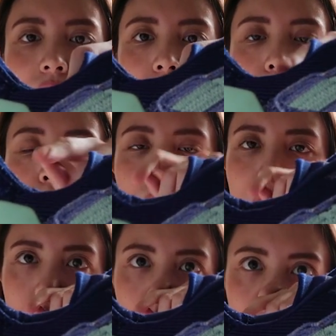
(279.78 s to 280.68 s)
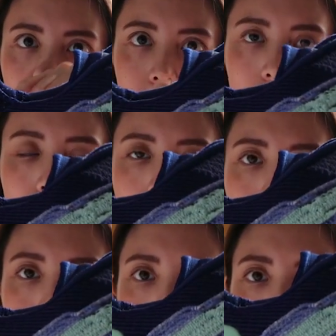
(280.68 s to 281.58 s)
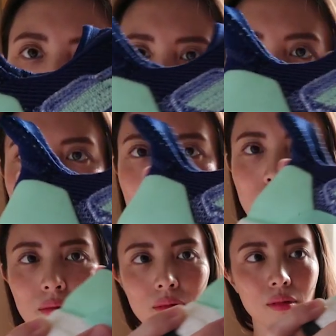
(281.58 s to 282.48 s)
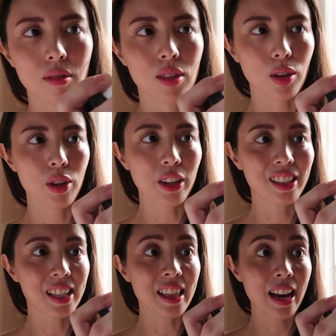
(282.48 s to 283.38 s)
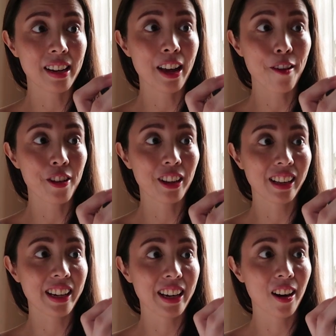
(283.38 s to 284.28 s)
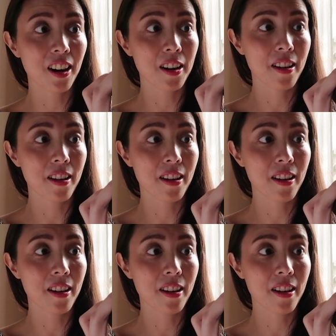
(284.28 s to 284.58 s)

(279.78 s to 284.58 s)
entry to the shoe. So you can see that definitely here.